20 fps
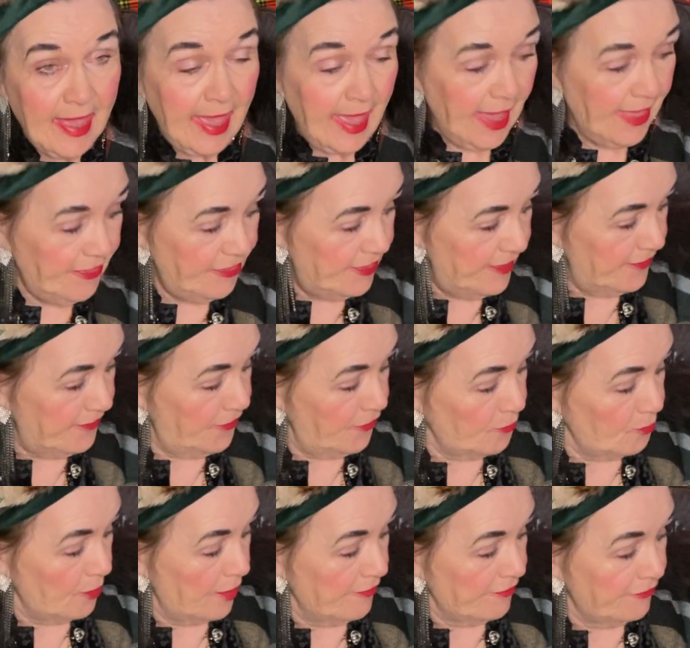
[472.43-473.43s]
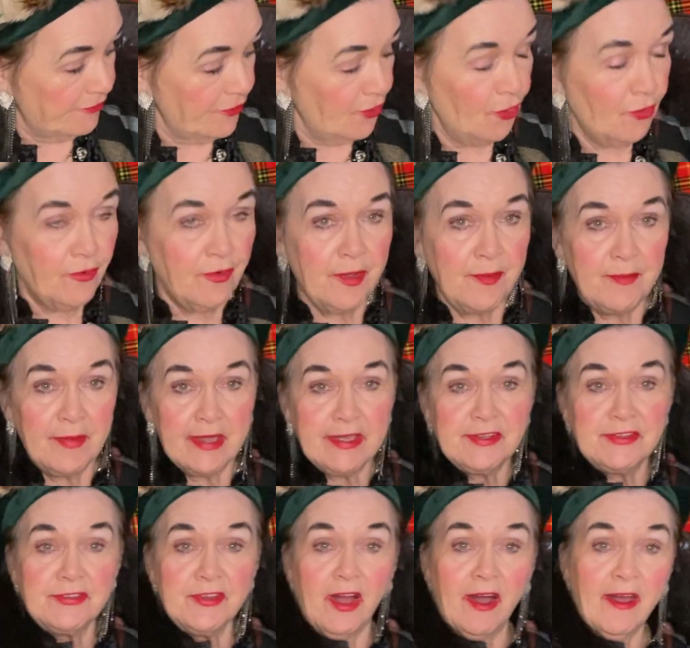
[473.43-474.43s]
And this is where Flora
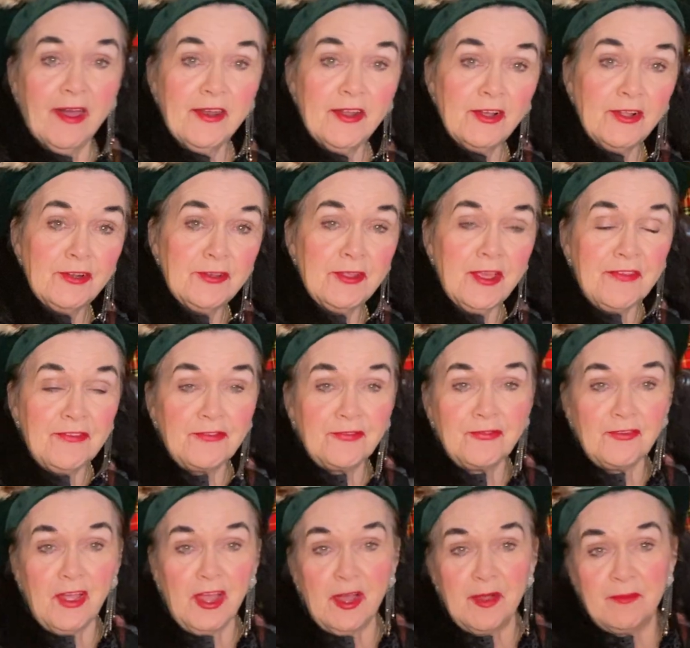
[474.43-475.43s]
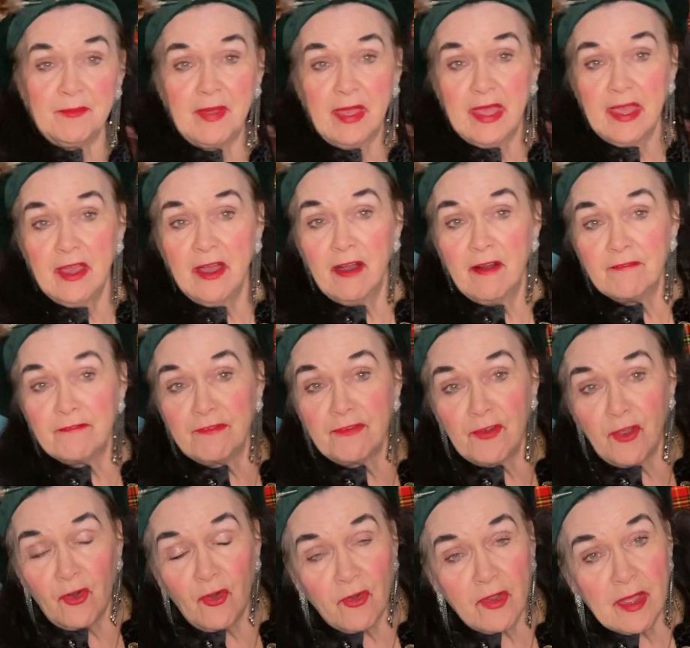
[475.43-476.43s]
MacDonald is from.
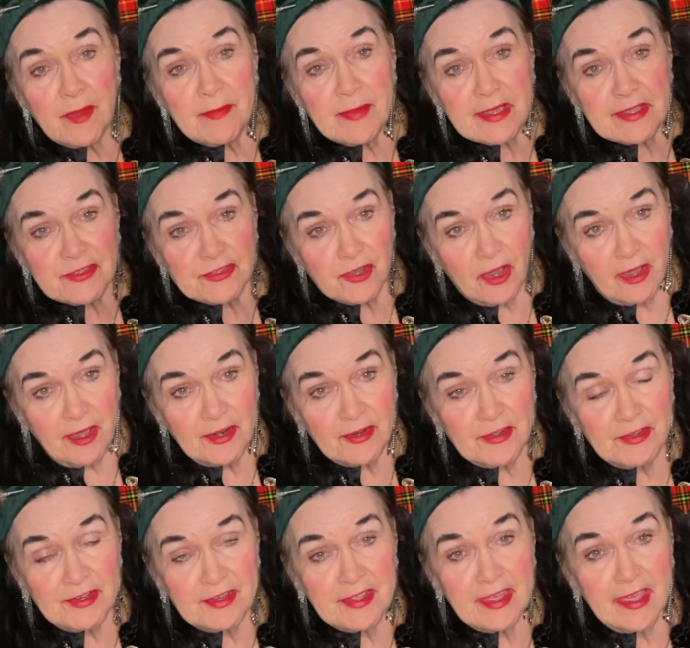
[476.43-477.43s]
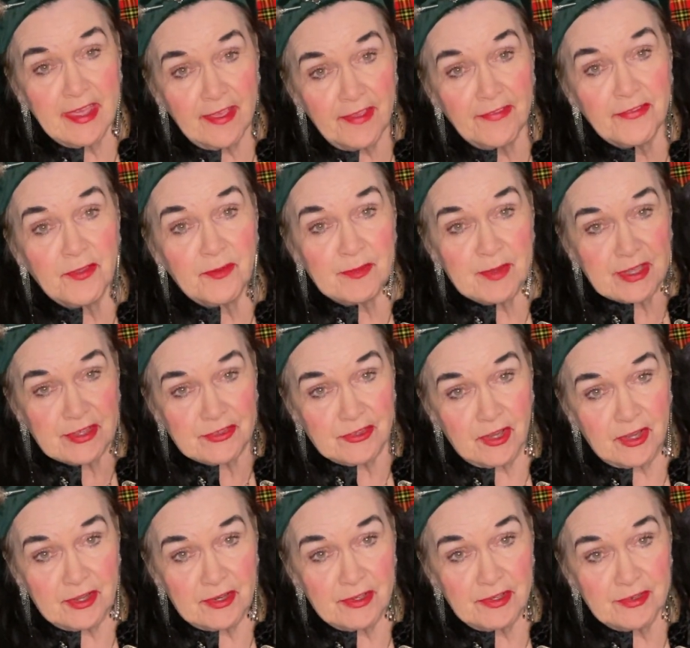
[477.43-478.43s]
Flora MacDonald is a
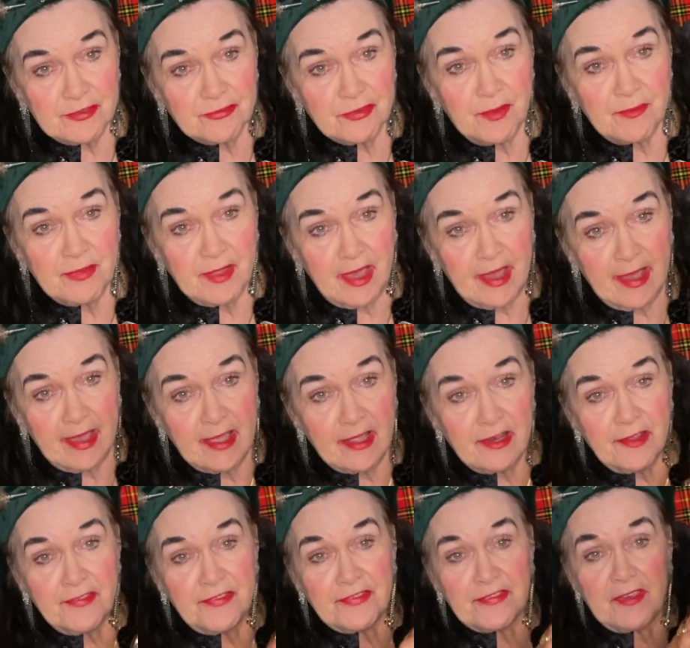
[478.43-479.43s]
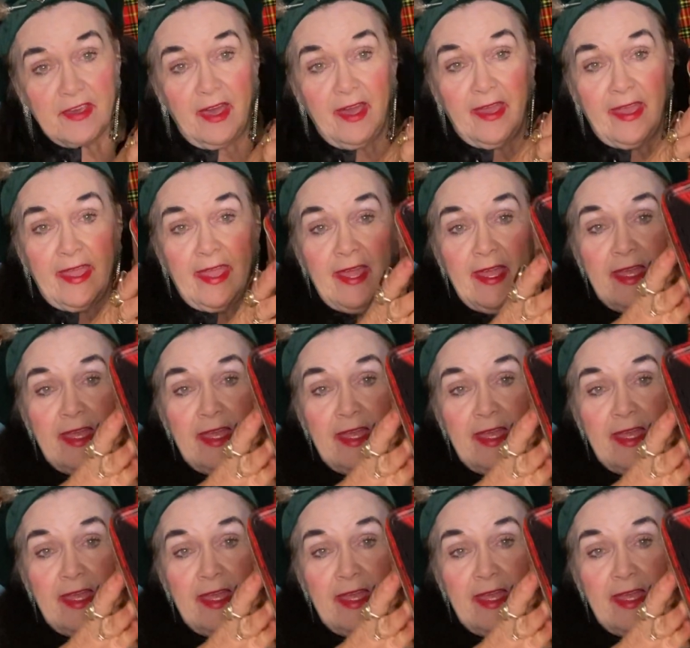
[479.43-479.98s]
MacDonald from the Isle of Skye.